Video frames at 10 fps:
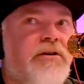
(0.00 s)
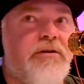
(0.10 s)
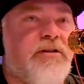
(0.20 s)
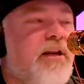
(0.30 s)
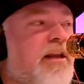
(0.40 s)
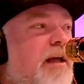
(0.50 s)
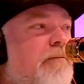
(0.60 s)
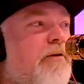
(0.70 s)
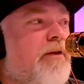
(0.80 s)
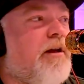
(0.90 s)
She was sitting
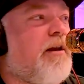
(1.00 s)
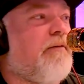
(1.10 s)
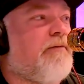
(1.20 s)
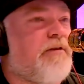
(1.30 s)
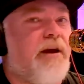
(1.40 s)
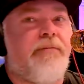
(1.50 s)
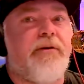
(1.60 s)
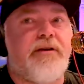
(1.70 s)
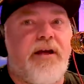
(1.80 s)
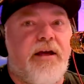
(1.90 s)
up on the cliffs up
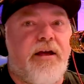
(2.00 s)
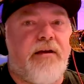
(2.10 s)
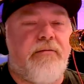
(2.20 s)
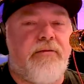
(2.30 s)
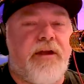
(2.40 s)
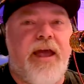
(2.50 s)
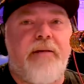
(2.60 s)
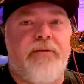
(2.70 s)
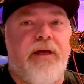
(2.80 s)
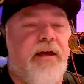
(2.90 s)
at the
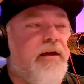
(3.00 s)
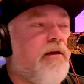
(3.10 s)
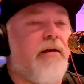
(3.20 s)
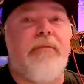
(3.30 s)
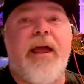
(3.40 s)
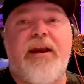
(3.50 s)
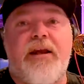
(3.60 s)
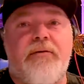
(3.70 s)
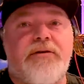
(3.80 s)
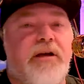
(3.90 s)
gap there. At
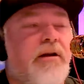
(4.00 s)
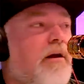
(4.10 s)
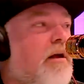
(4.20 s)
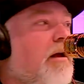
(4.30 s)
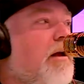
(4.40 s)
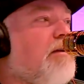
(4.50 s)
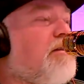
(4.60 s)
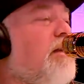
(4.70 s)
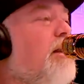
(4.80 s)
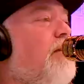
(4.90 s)
Manly, was it? Mm.
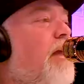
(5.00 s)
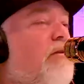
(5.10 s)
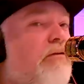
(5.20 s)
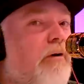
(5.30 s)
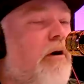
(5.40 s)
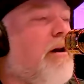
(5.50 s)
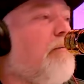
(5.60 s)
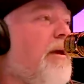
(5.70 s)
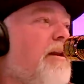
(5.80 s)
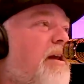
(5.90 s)
Sitting there trying to
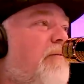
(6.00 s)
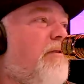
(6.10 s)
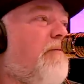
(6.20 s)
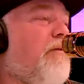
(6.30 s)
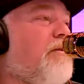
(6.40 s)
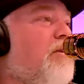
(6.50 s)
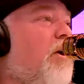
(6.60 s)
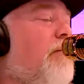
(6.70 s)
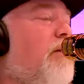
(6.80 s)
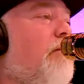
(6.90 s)
meditate for the first
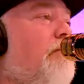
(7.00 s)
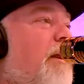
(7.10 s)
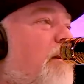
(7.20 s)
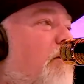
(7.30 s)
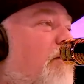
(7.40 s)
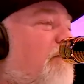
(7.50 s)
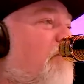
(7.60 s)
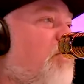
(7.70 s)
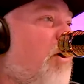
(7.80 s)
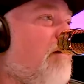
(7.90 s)
time and got bitten on the
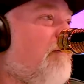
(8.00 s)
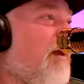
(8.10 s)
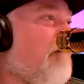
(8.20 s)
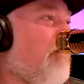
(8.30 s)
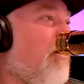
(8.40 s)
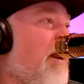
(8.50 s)
vagina flap by an